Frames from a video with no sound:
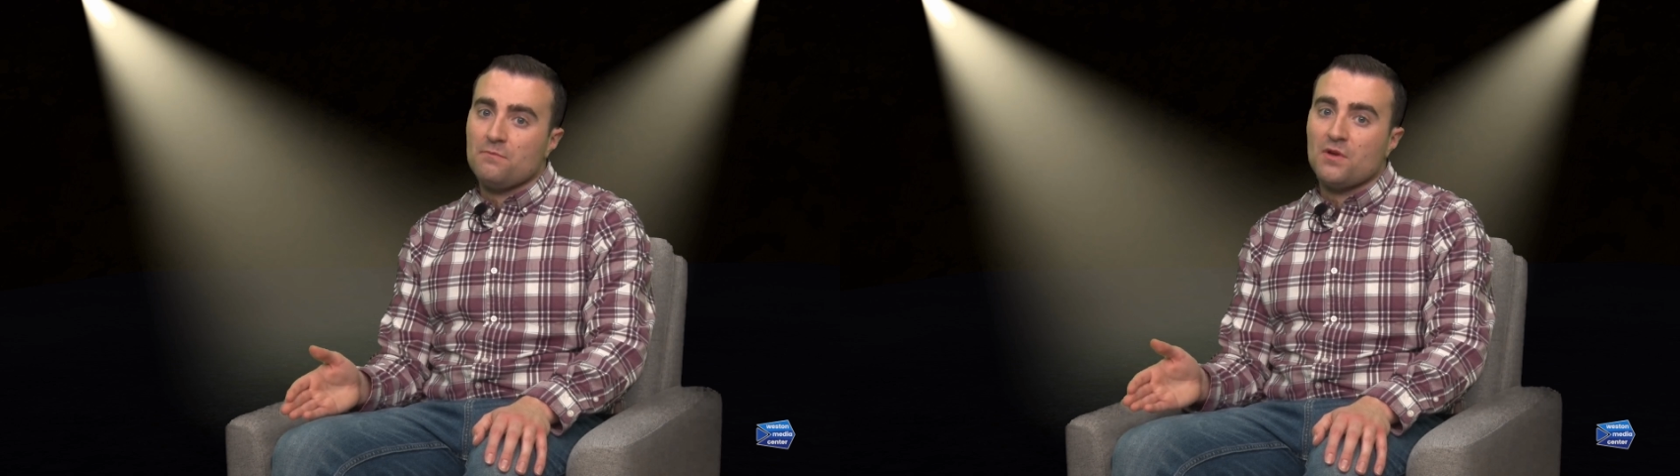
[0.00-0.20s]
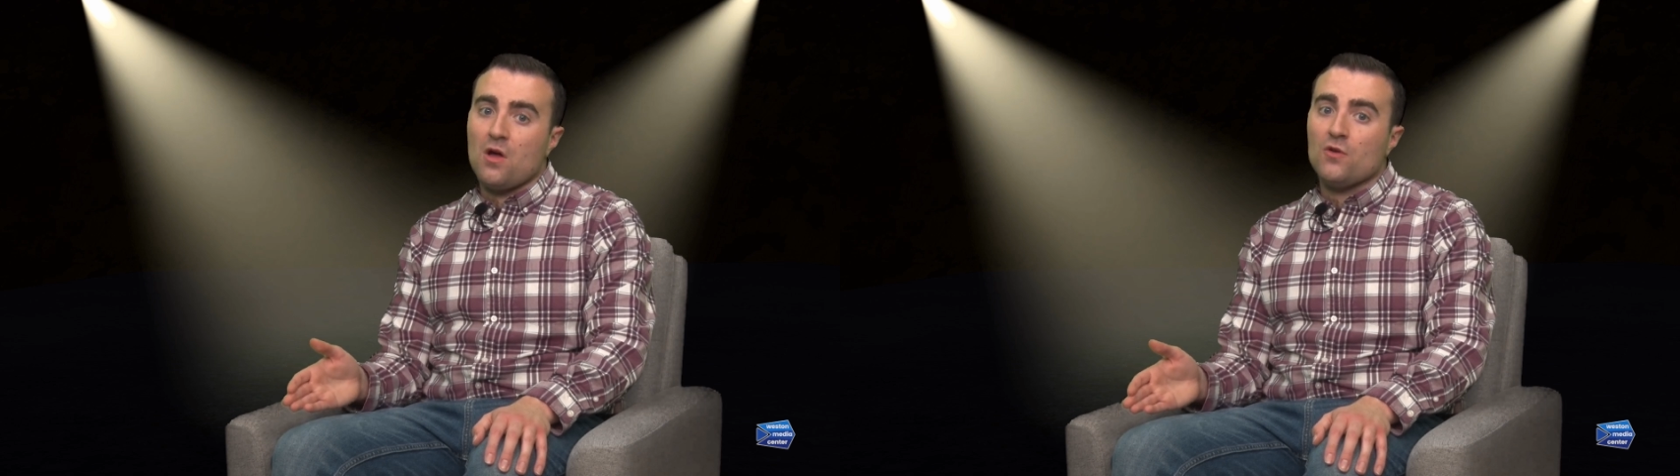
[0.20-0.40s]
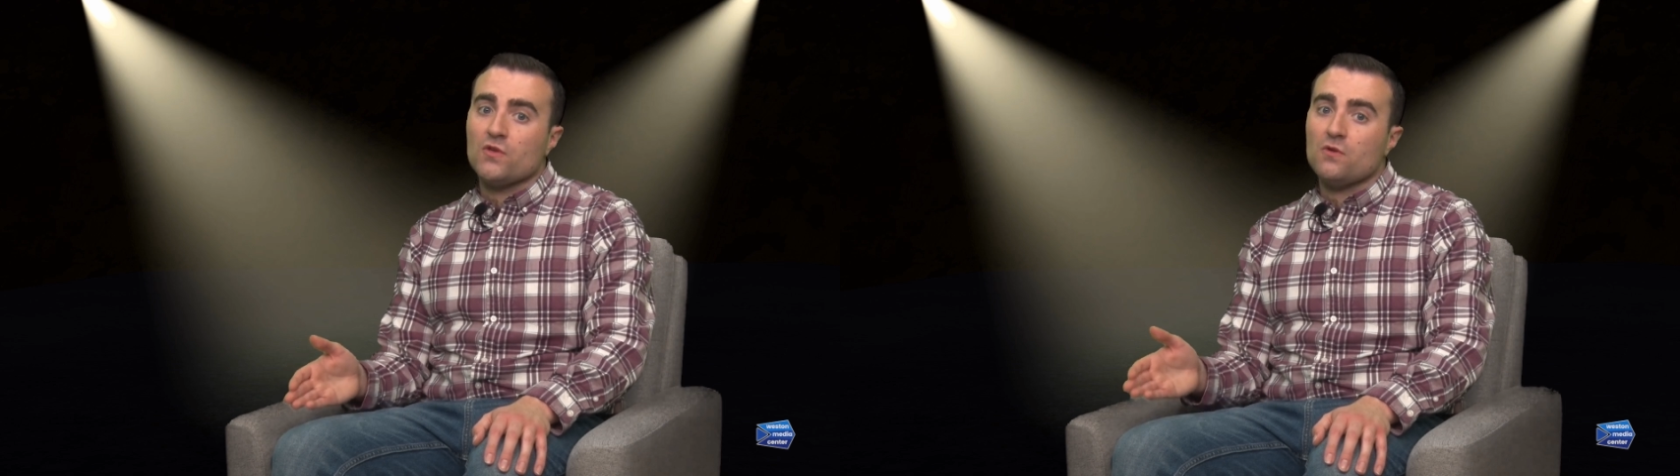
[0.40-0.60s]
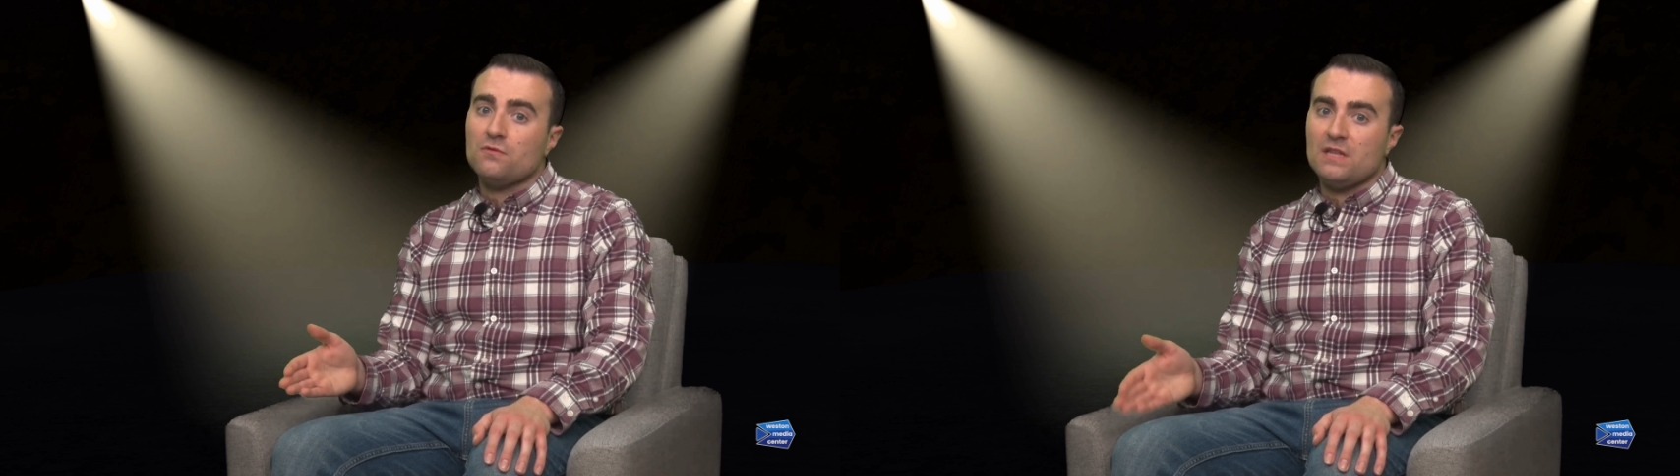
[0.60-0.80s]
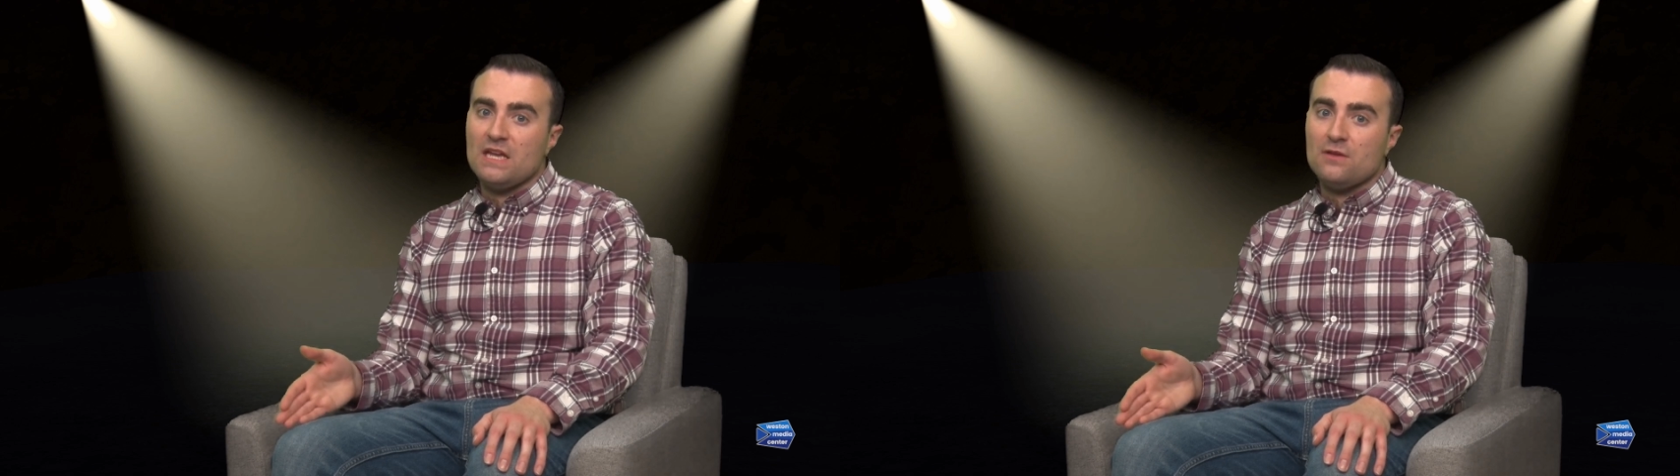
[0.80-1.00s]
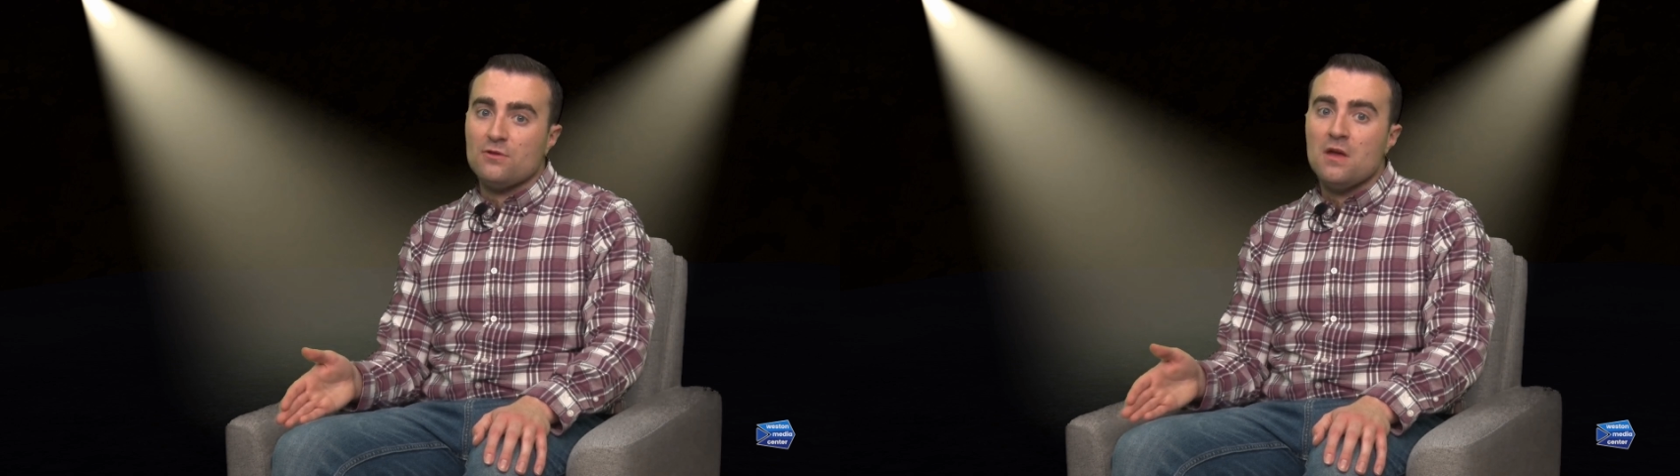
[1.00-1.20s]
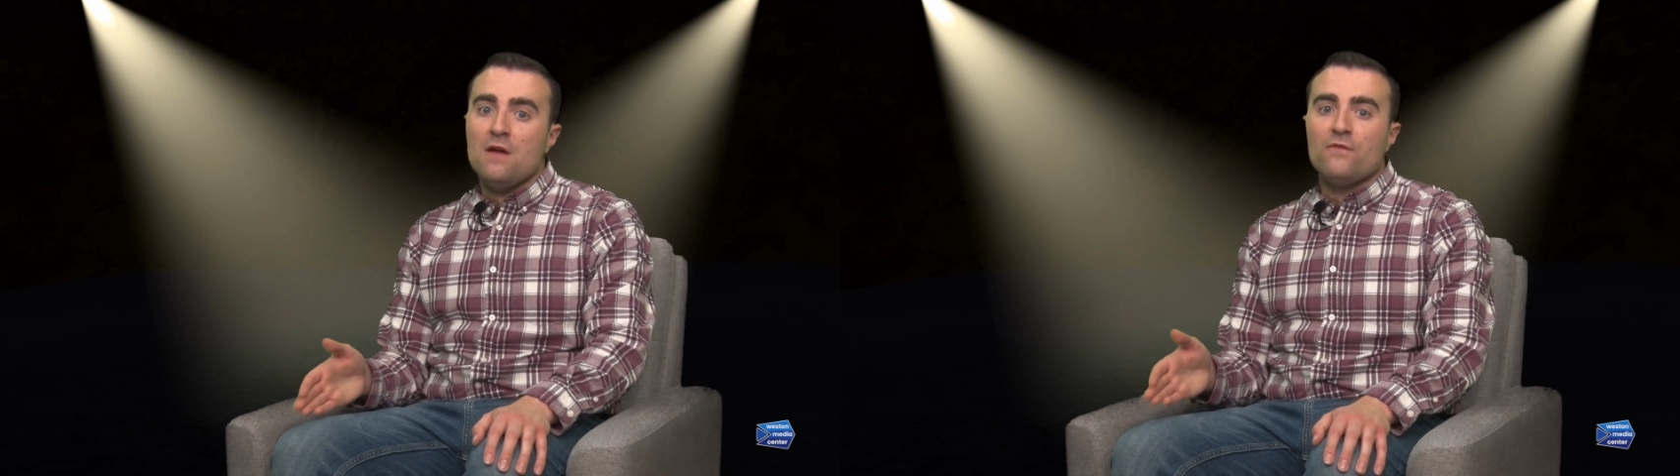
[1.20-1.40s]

but also Deitch